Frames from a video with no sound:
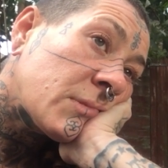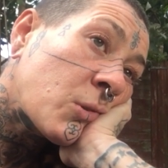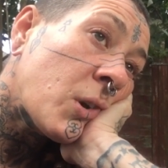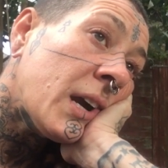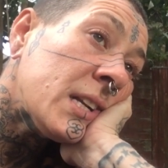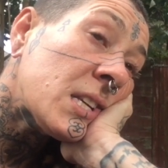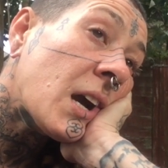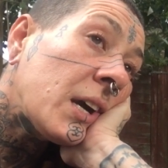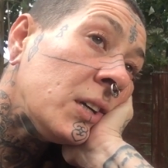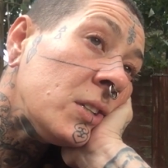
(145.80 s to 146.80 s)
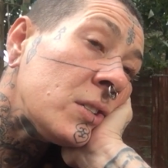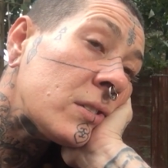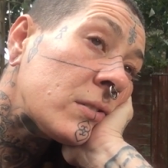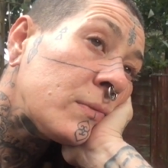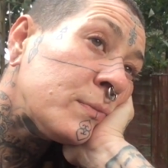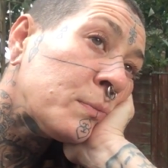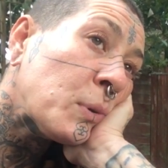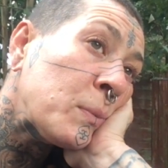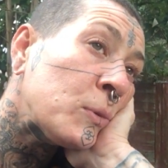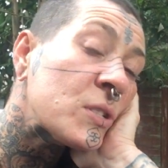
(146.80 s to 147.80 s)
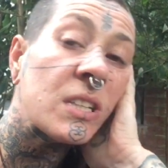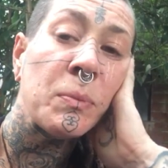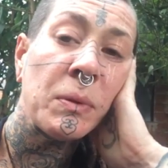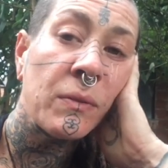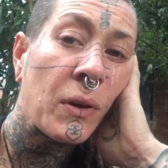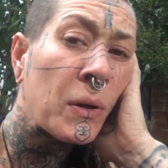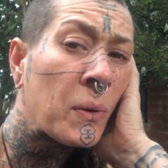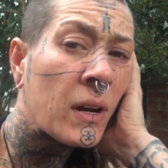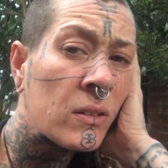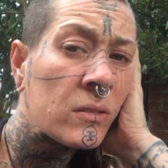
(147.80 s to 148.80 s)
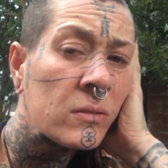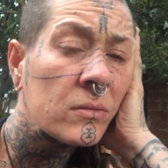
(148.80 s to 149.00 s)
I'm quite tired, but I'm not sleeping very well.